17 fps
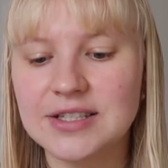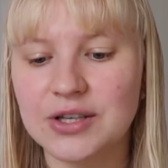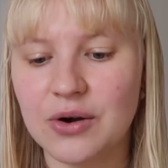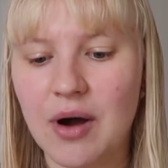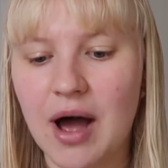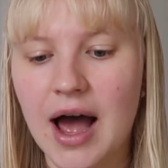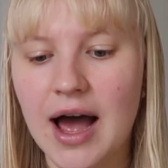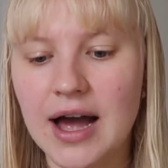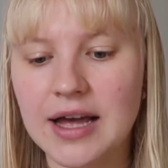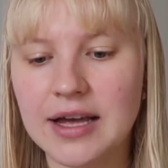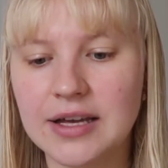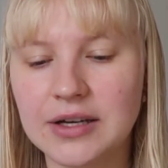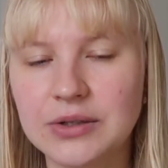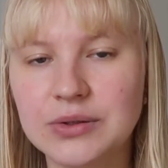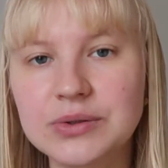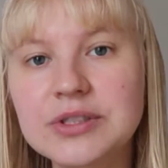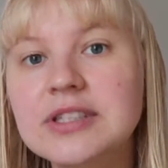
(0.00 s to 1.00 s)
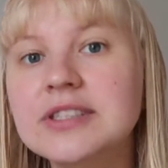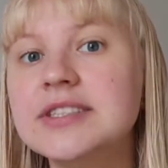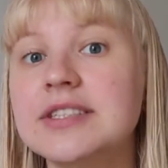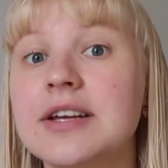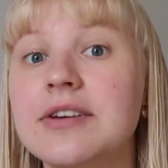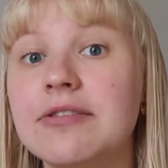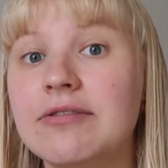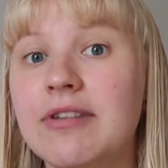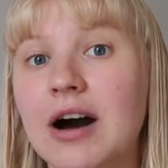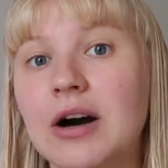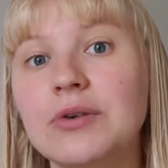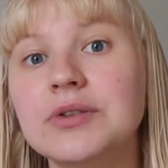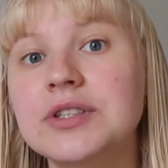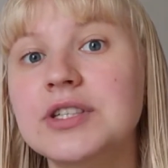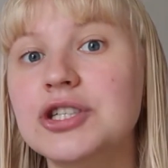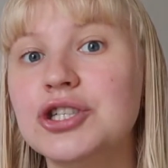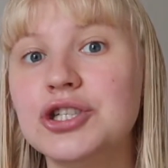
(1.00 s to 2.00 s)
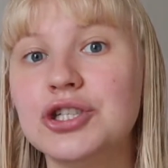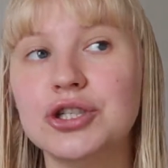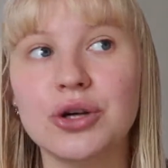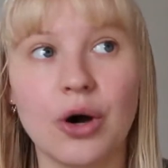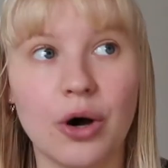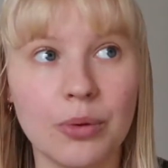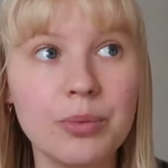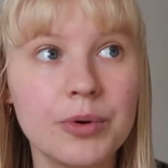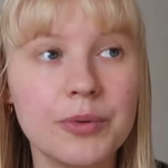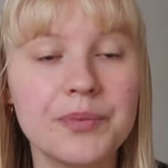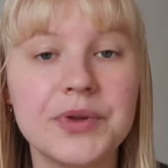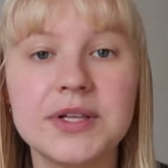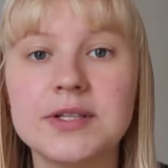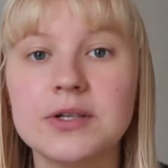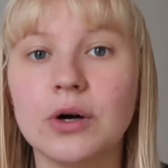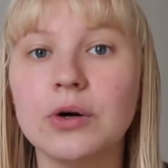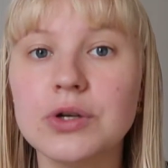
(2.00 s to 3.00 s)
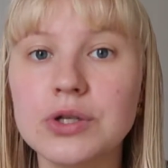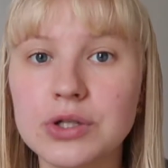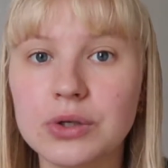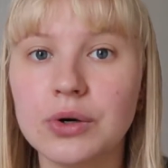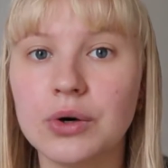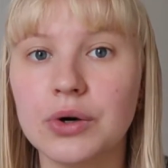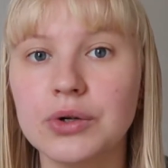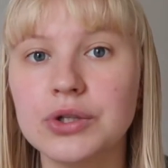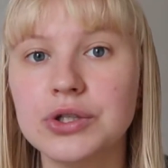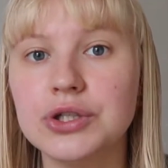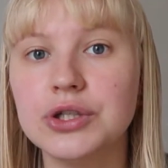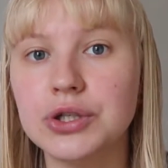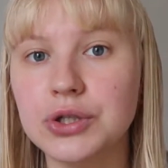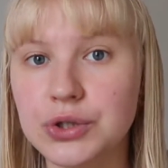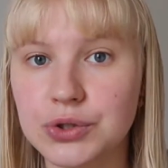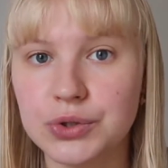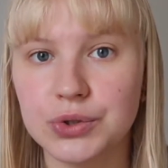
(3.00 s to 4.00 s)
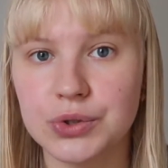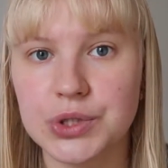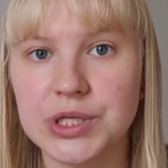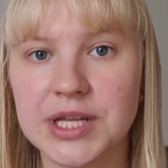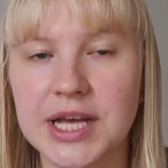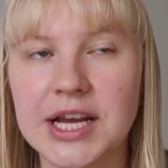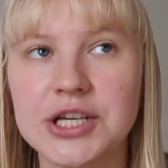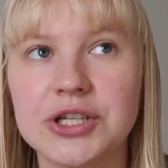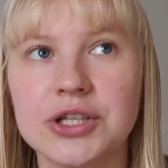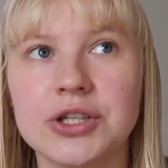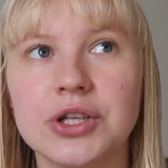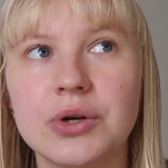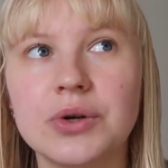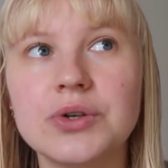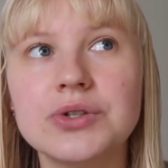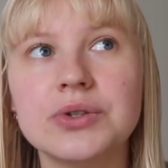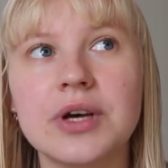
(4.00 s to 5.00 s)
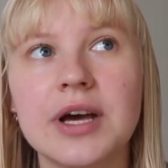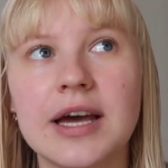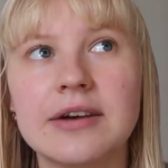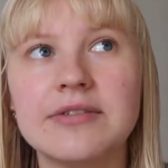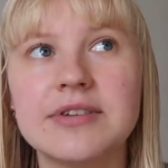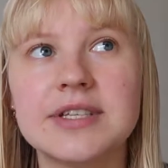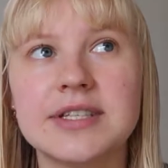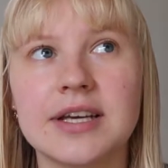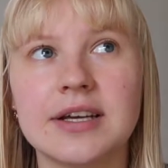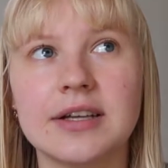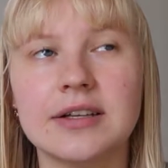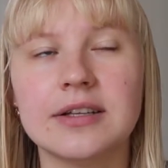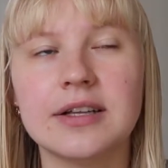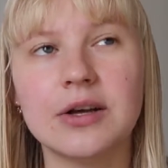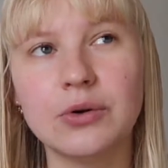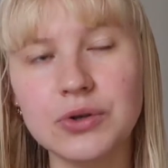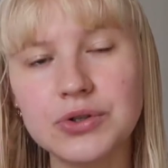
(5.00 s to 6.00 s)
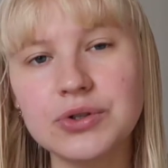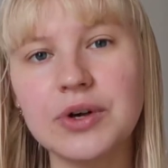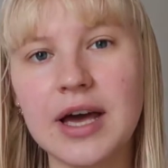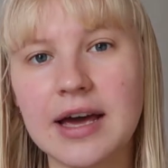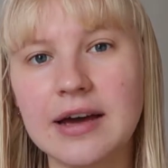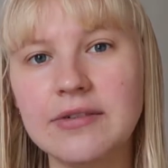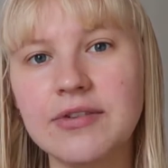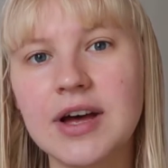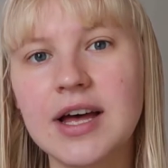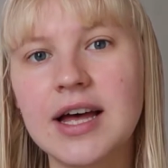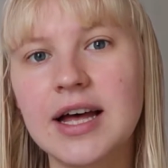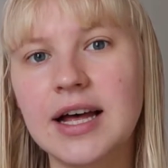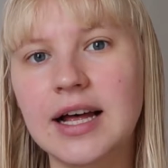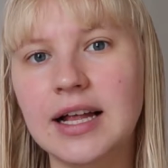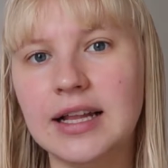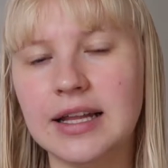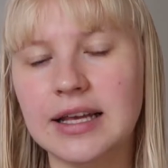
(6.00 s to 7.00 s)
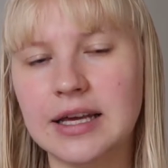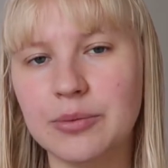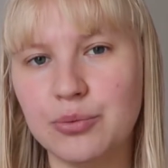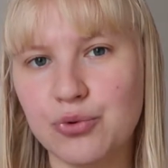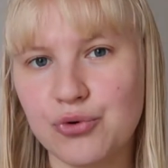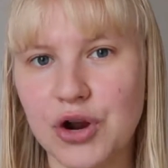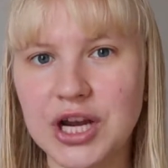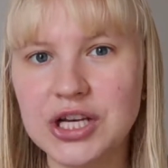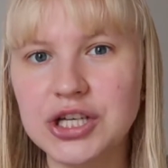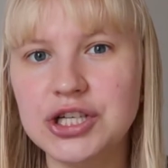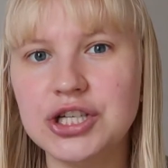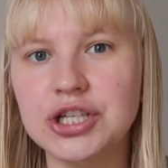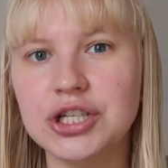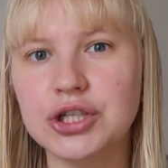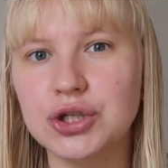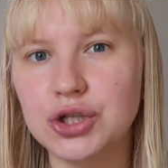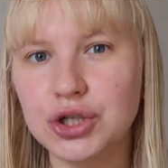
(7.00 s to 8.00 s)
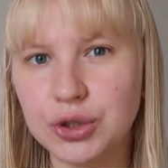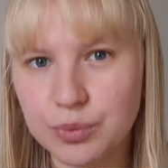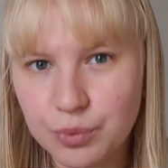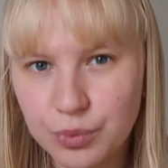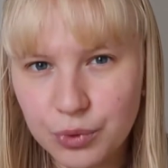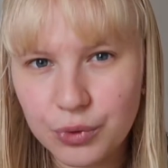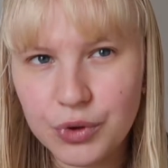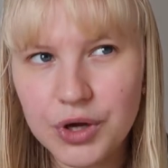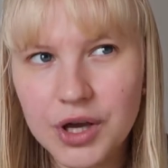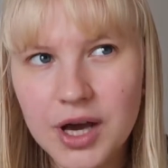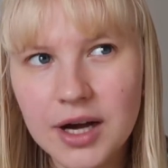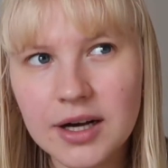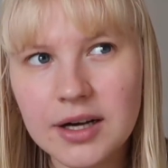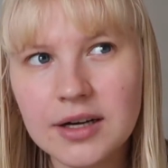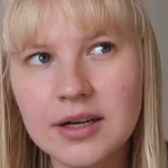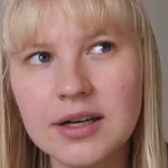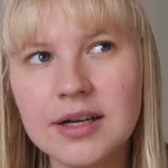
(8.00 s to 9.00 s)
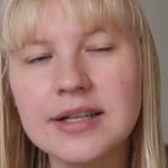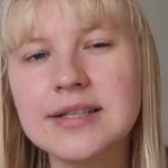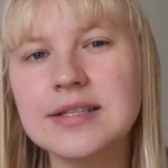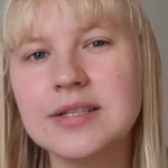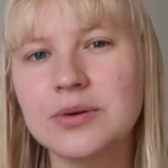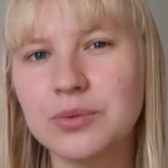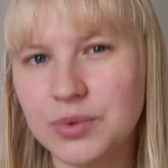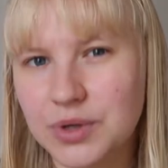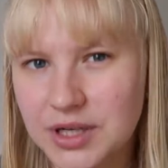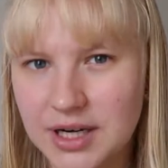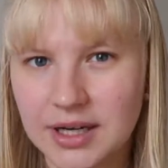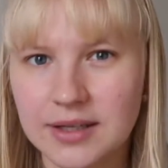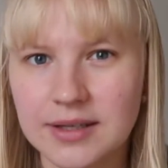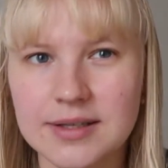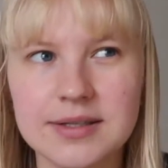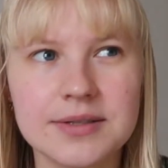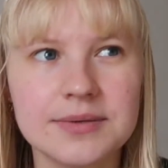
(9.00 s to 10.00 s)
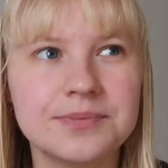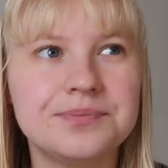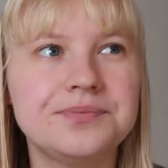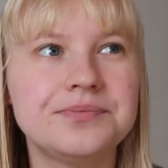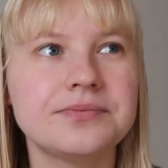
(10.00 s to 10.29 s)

So I googled and I found this shop. It's also on Shinjuku station. They also have a se they also have like a branch in Shibuya and somewhere else.